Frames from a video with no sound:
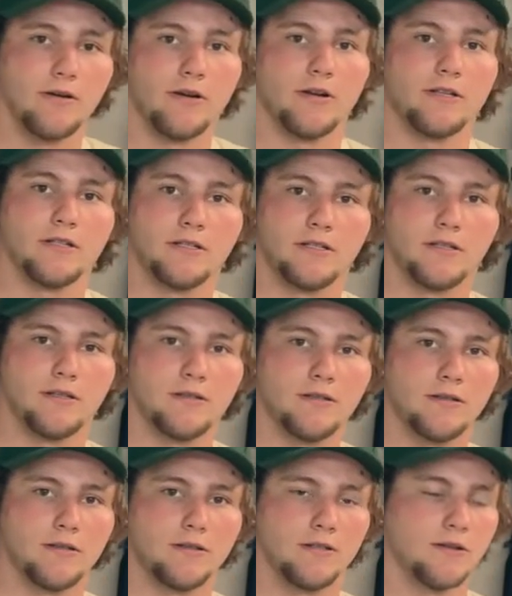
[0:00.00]
artist,
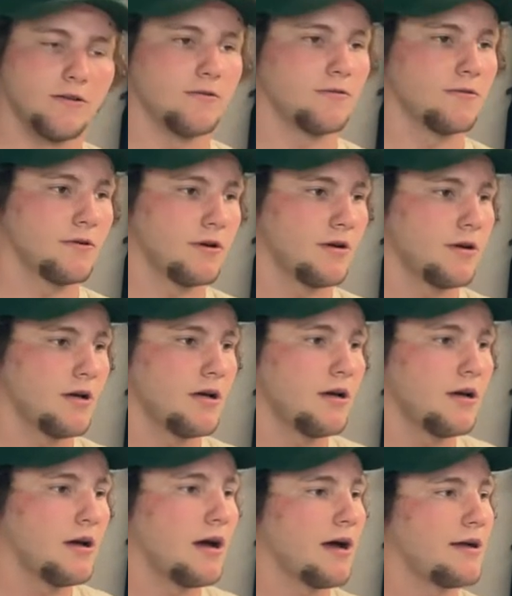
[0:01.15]
so
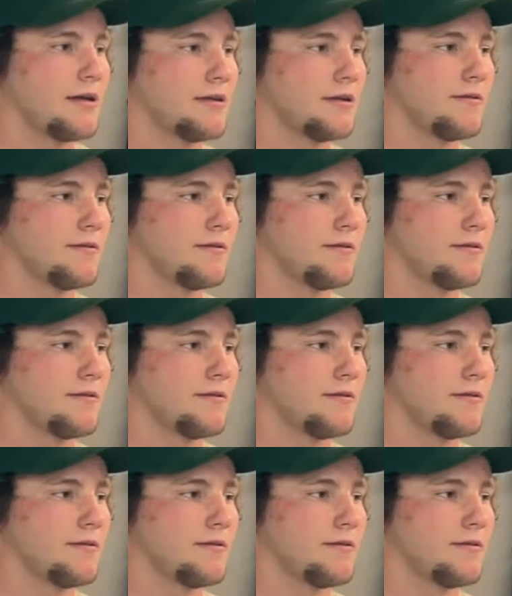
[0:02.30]
I